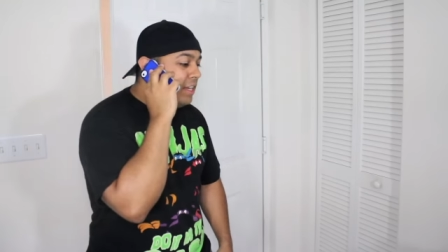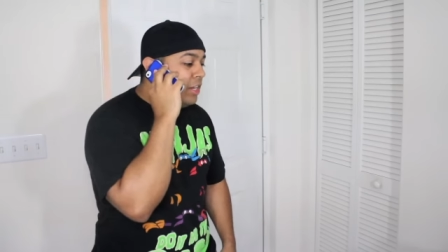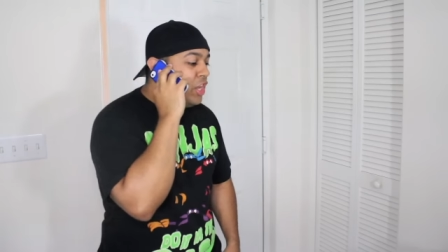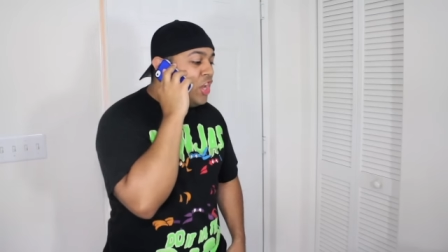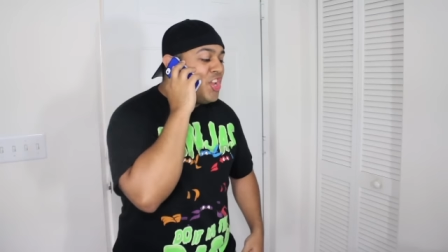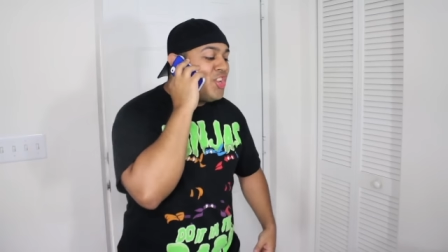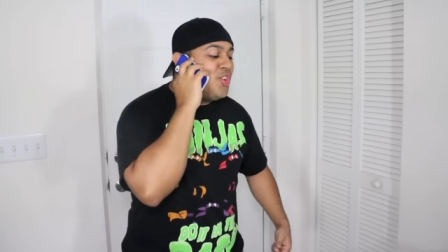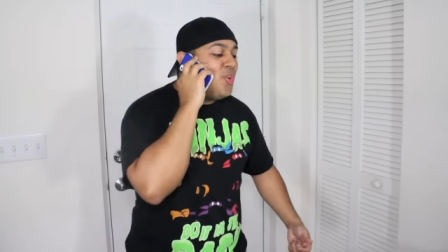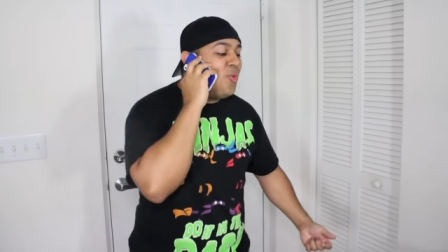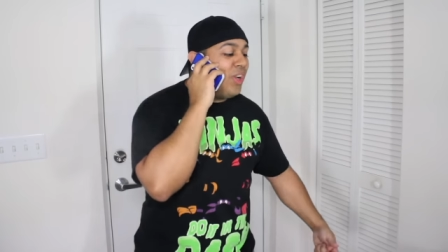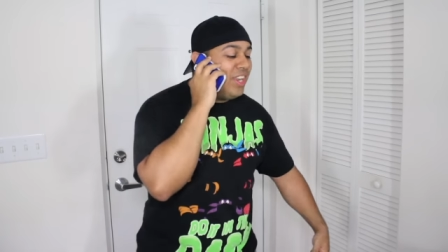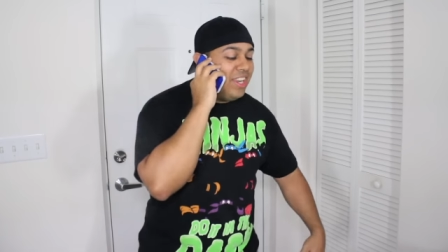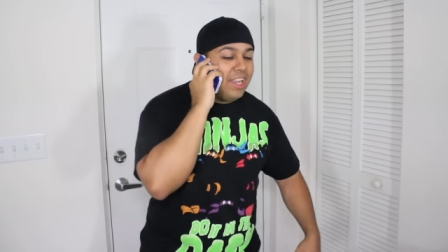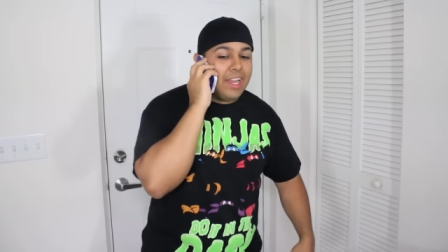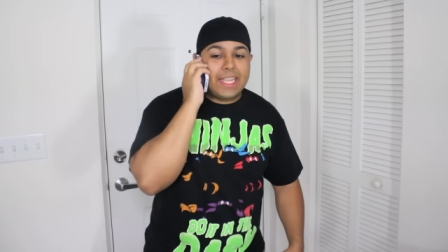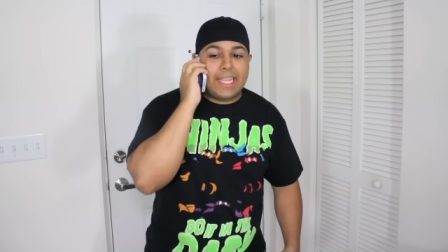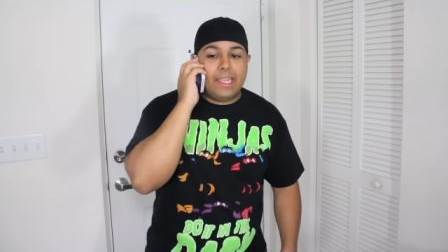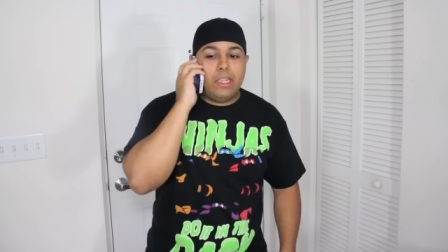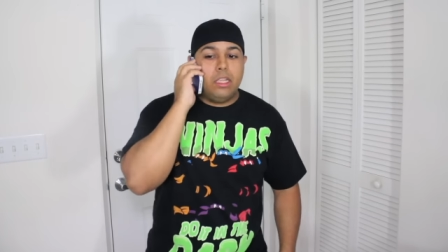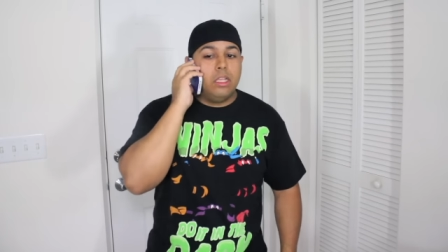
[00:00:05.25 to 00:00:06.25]
You were
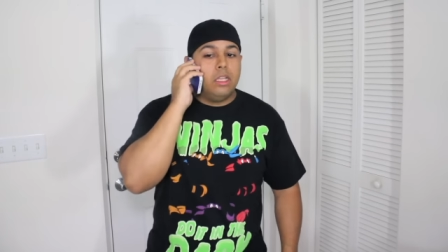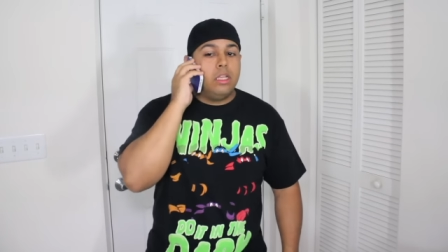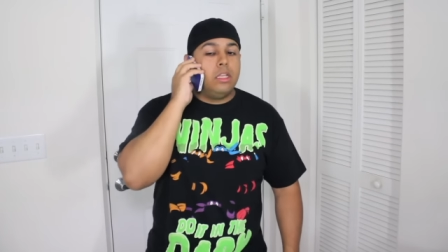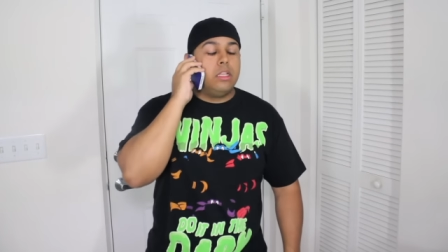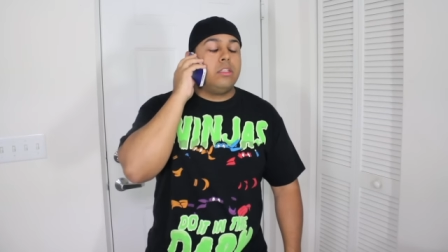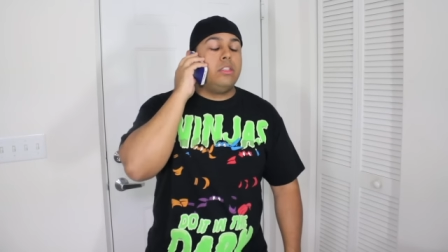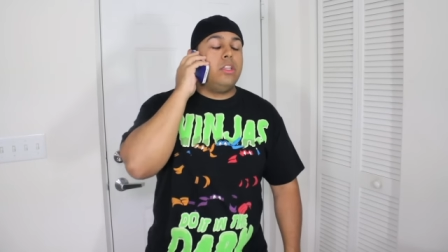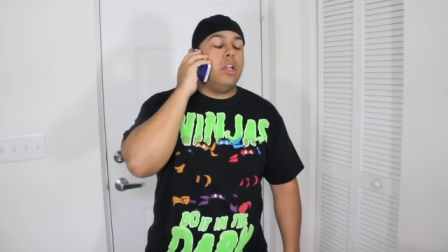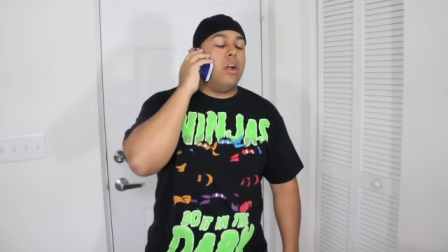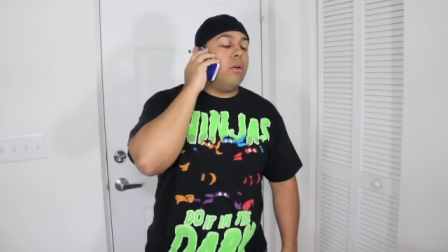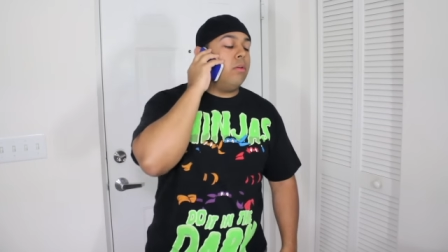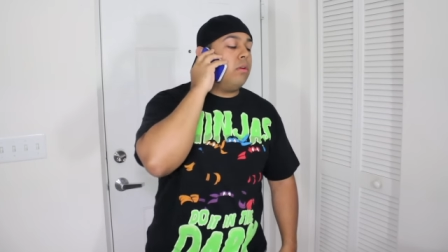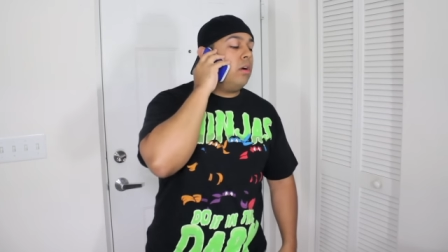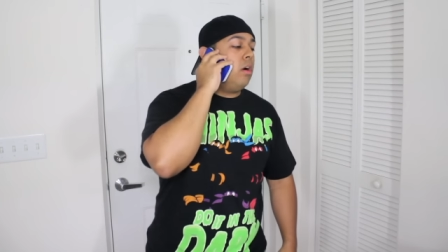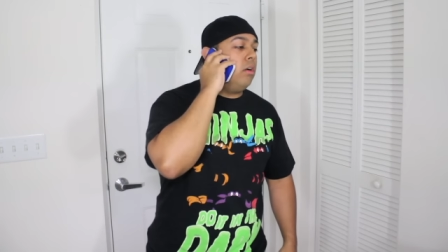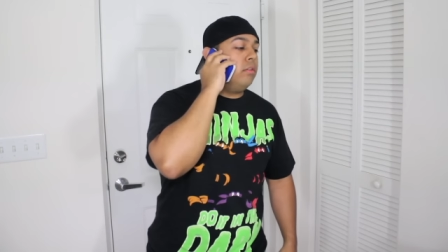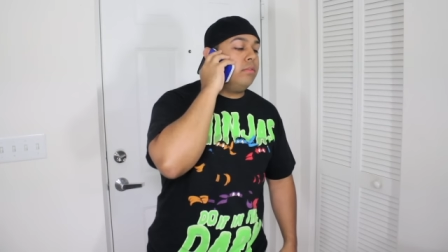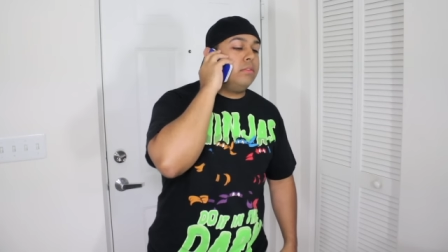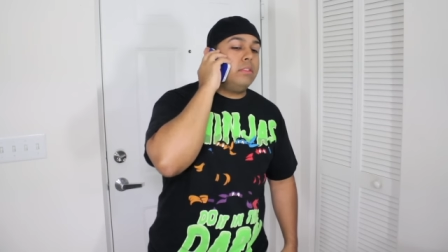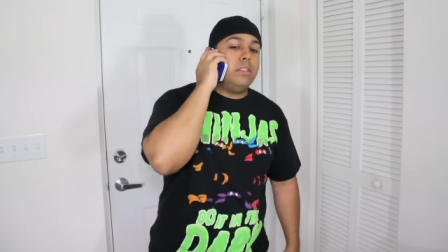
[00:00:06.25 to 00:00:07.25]
lucky. Yo,
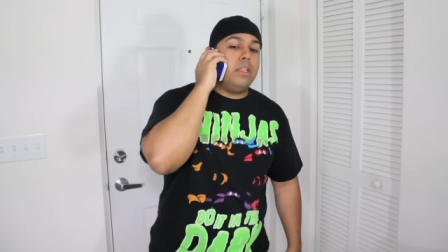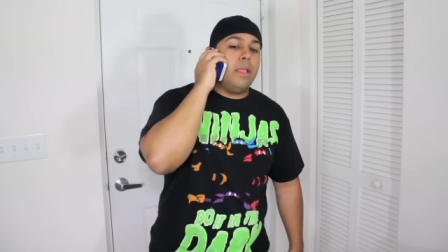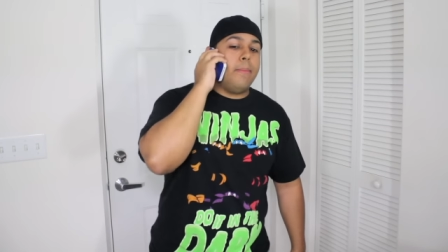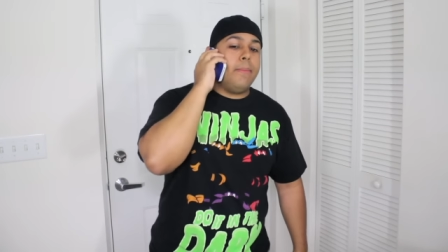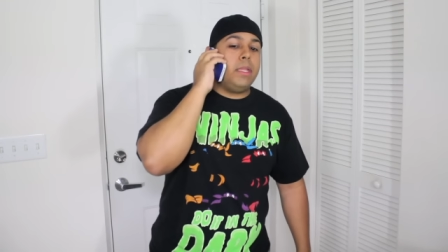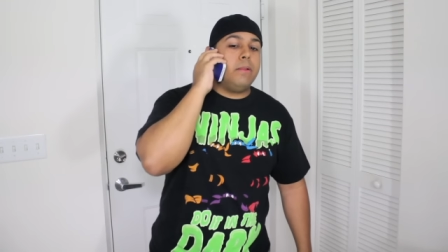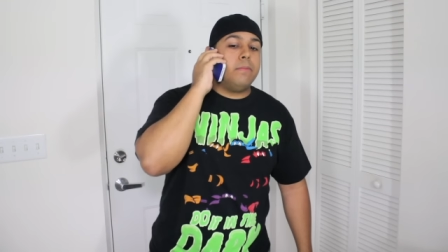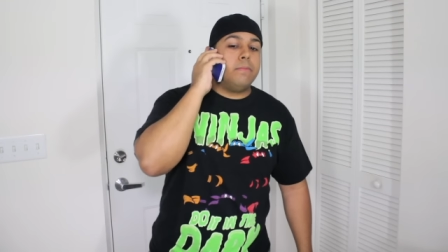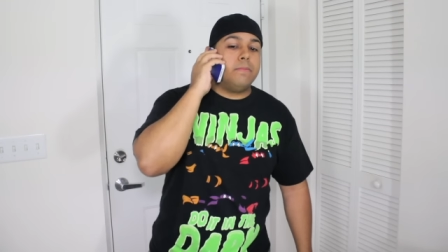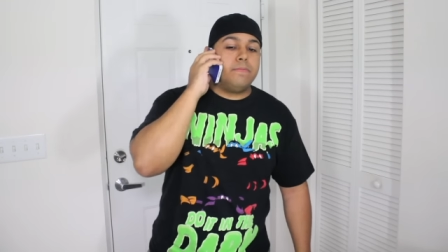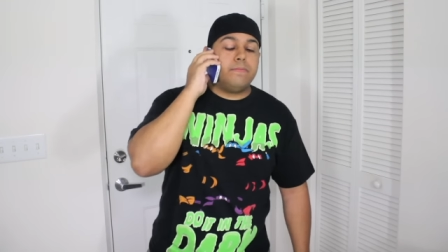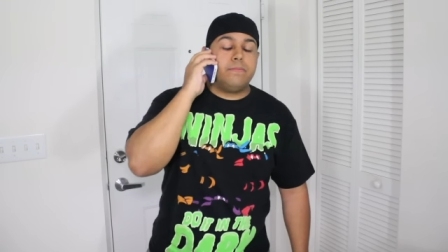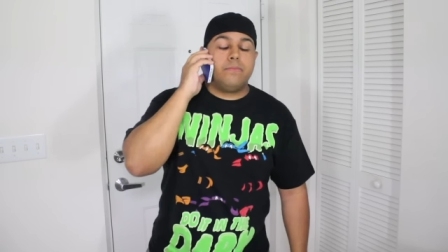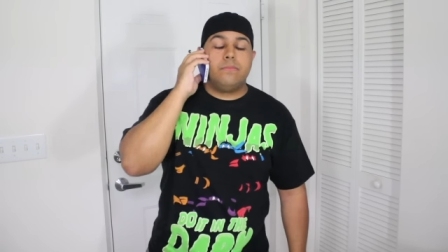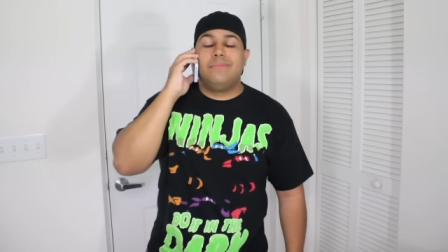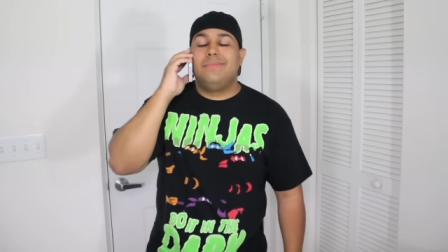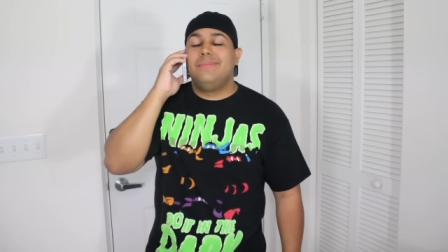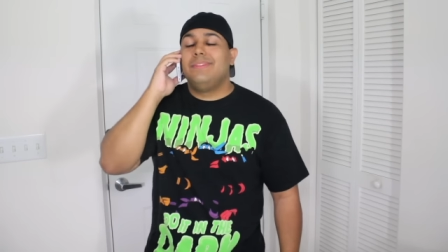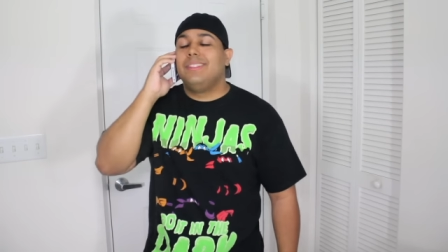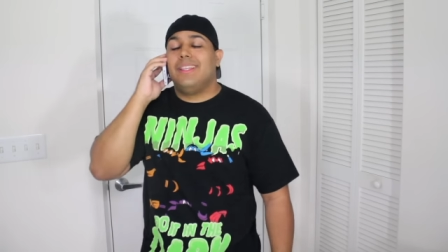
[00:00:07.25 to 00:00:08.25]
ho, let me,
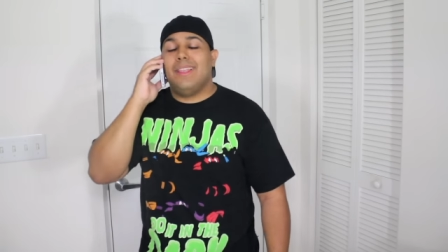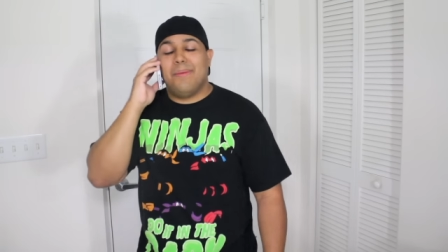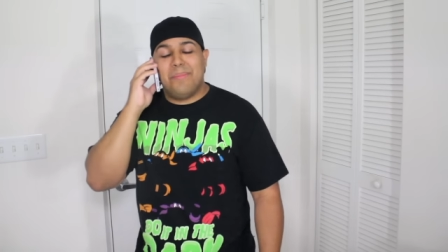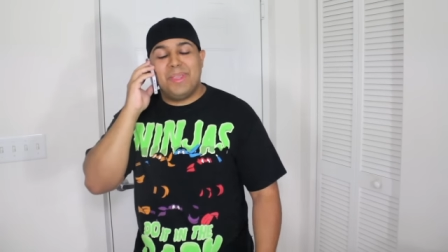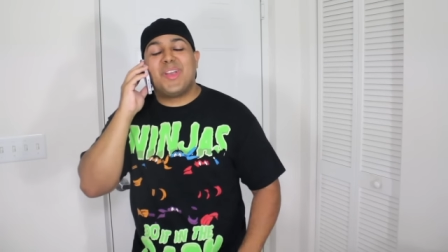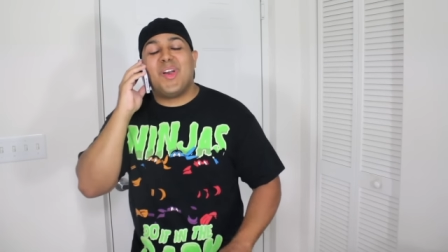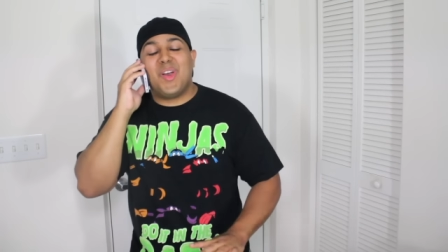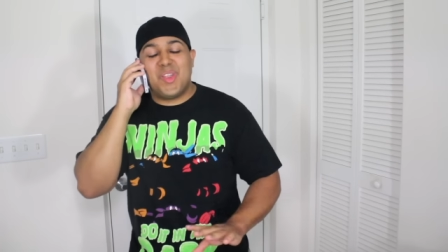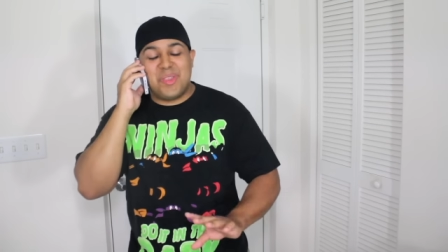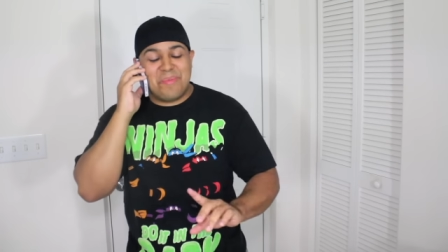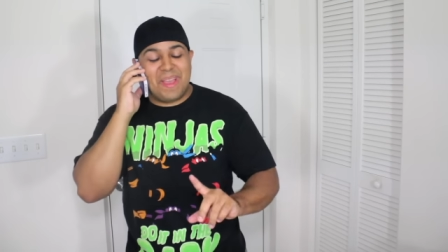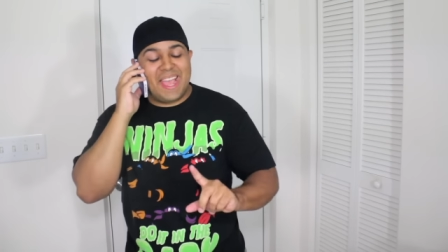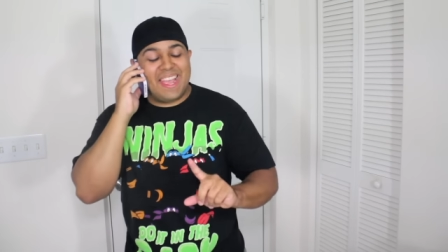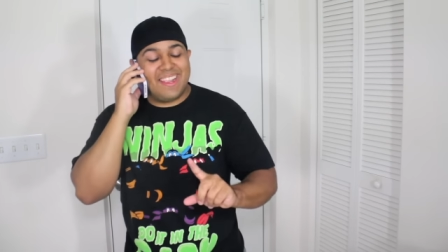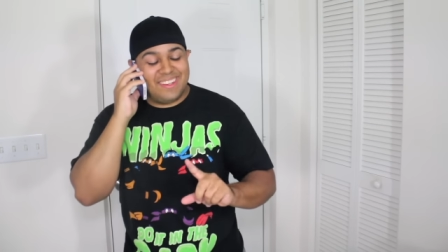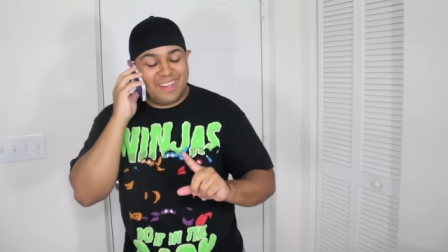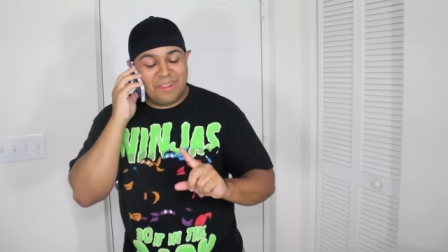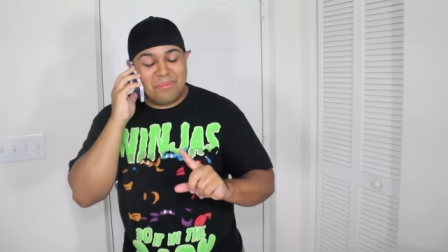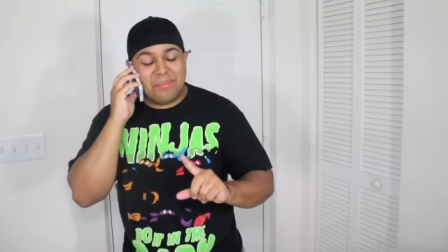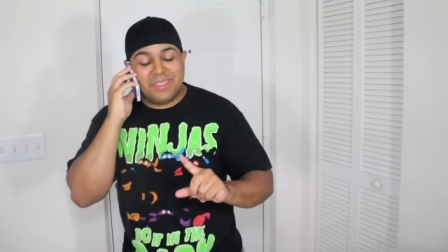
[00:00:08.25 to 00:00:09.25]
let me call you
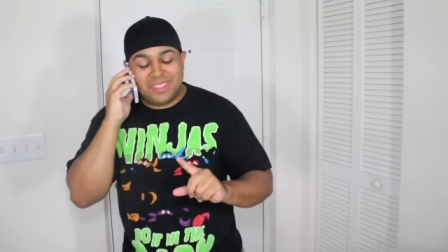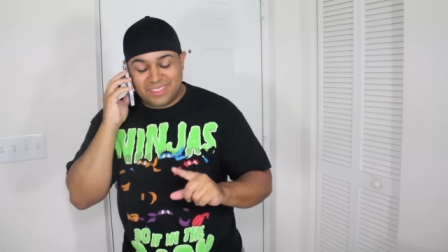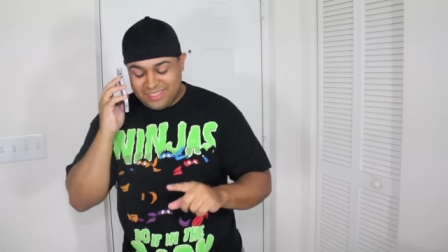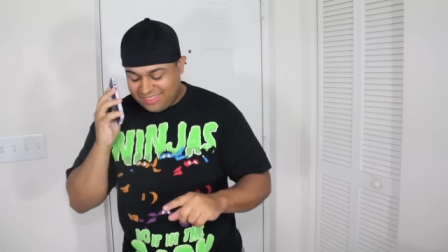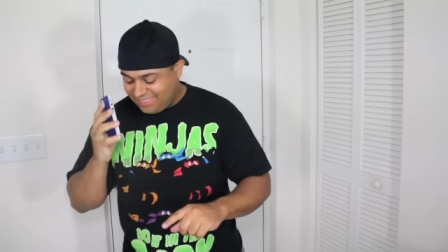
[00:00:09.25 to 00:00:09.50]
back. Let me.